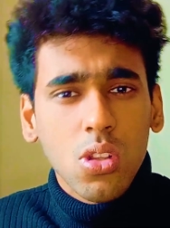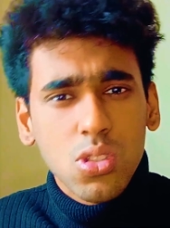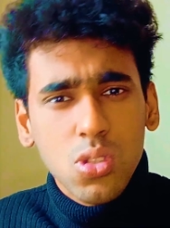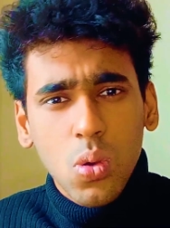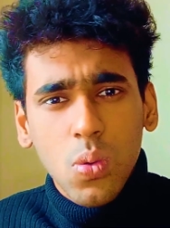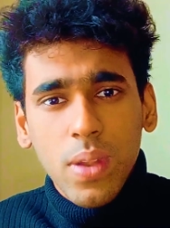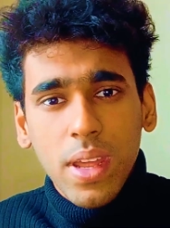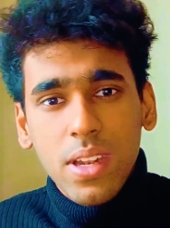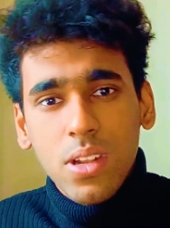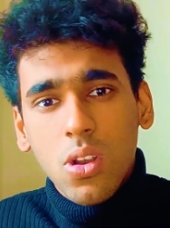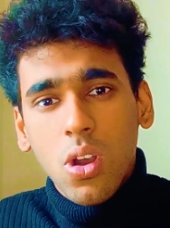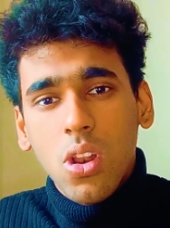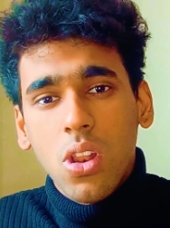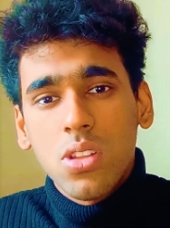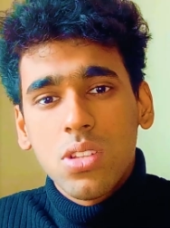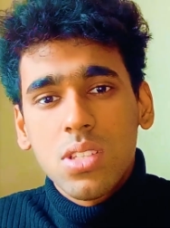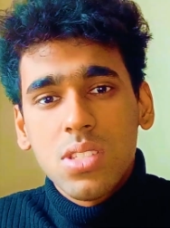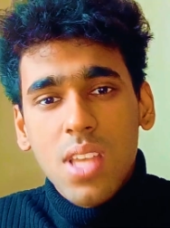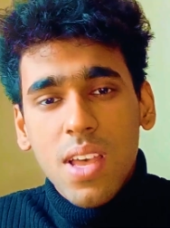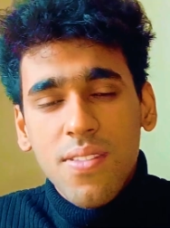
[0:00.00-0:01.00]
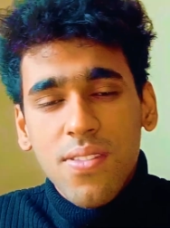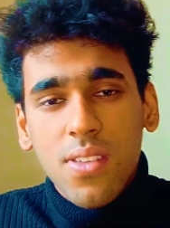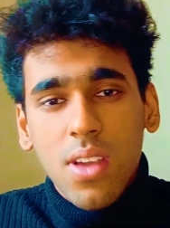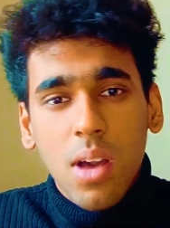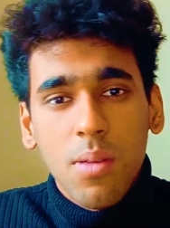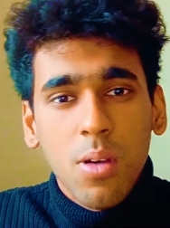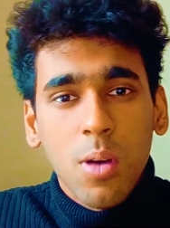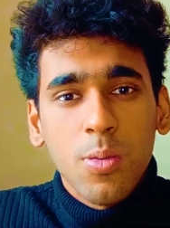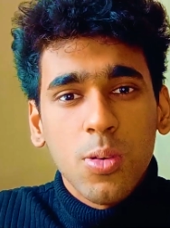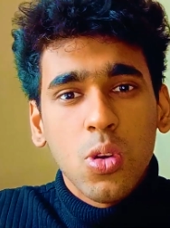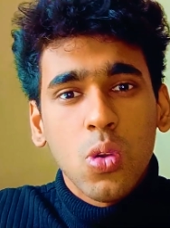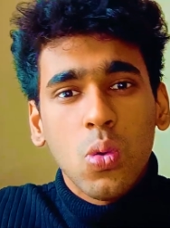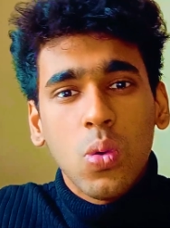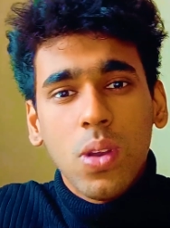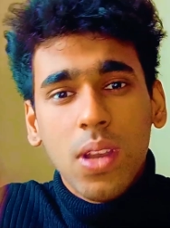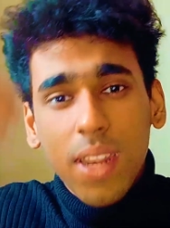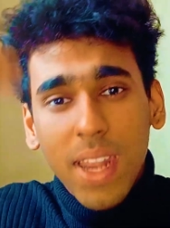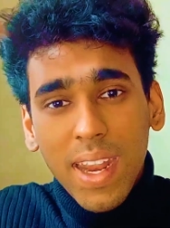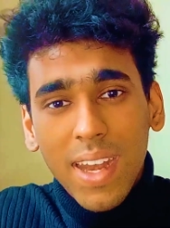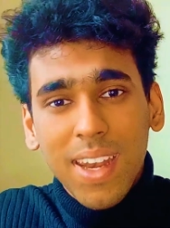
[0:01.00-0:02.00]
not so great colleges have come up to
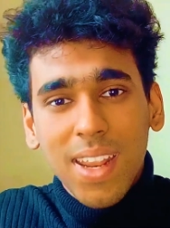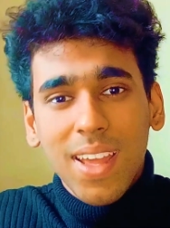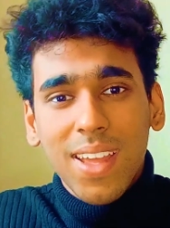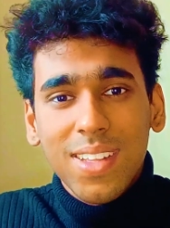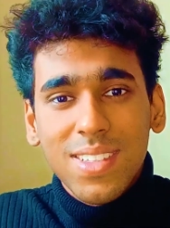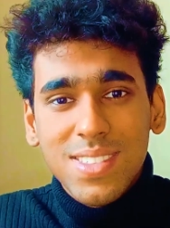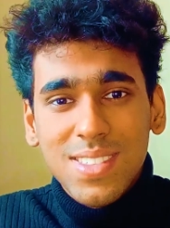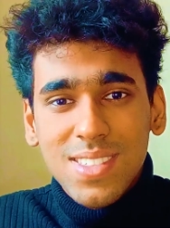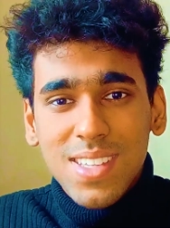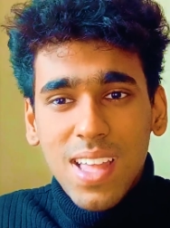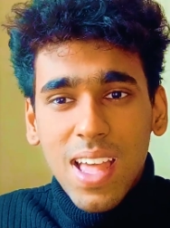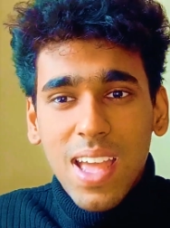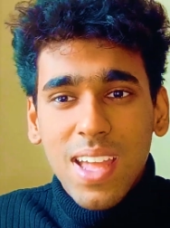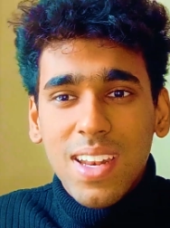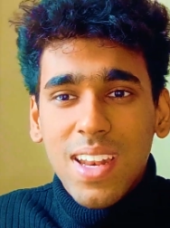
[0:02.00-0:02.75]
great heights